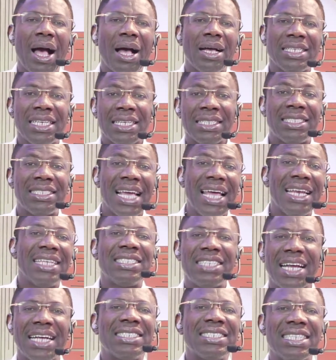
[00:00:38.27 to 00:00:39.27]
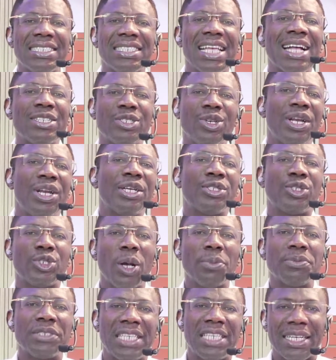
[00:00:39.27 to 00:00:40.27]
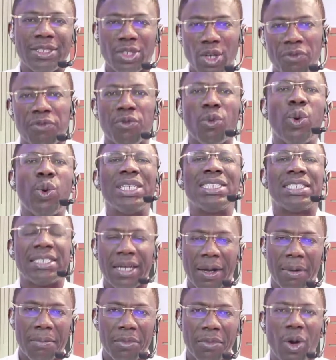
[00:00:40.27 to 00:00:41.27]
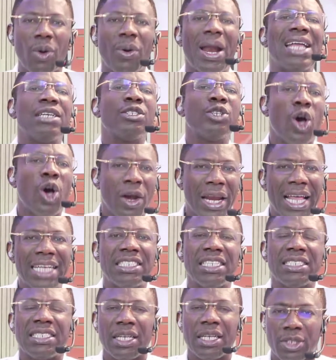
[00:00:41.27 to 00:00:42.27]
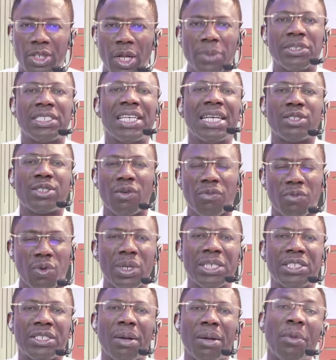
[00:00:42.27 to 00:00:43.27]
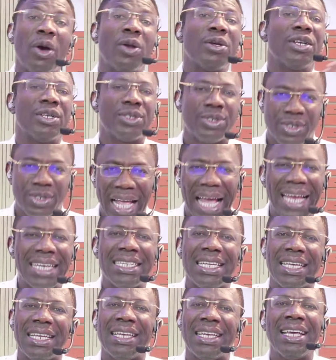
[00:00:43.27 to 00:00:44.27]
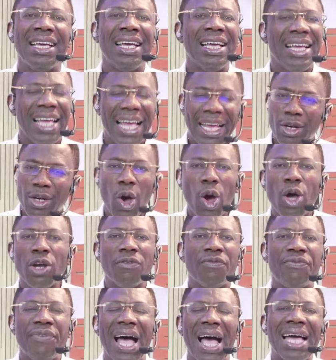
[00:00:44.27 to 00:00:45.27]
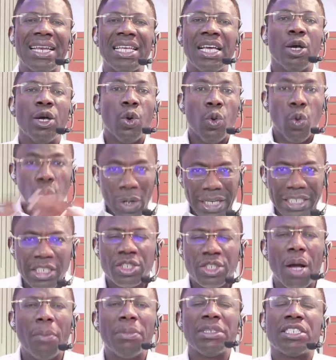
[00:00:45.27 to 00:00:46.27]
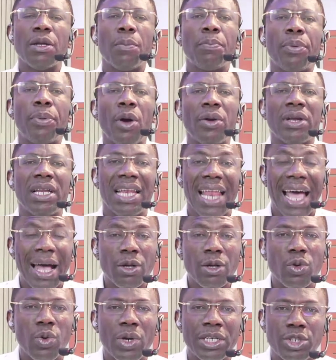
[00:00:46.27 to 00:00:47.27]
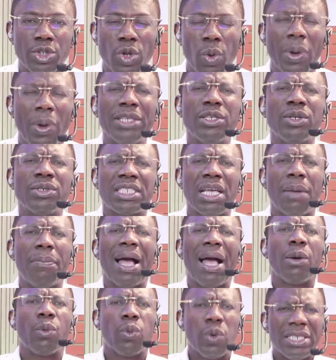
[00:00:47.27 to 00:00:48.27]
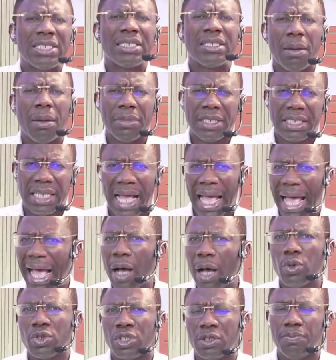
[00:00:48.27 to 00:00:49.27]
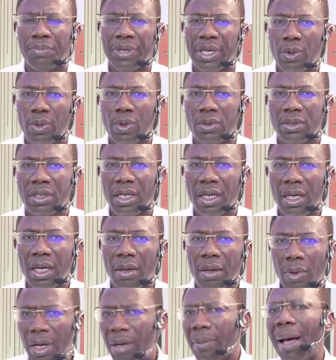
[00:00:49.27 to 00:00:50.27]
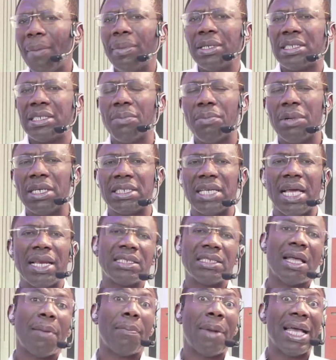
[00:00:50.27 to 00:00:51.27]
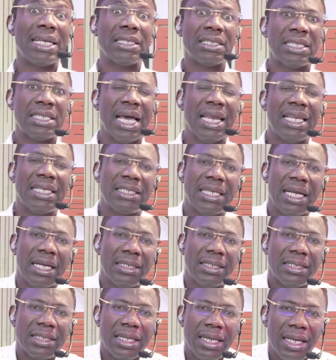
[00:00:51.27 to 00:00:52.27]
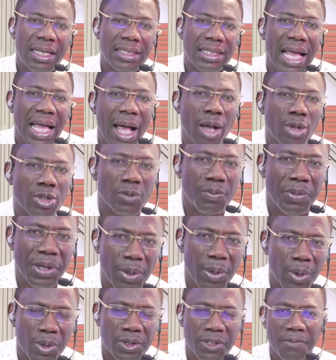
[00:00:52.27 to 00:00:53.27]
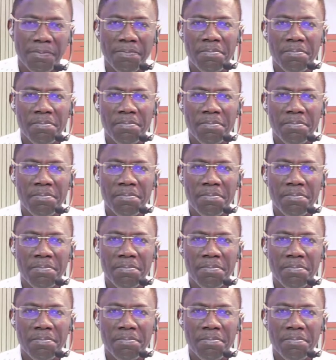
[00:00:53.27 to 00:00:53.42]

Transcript: Intelligence is actually a subset of wisdom. All right. Knowledge is a subset of wisdom. Understanding and all of that. Wisdom is a broader language. So when you say by wisdom is a house built, what the Bible is simply saying is that by intelligence is a house built.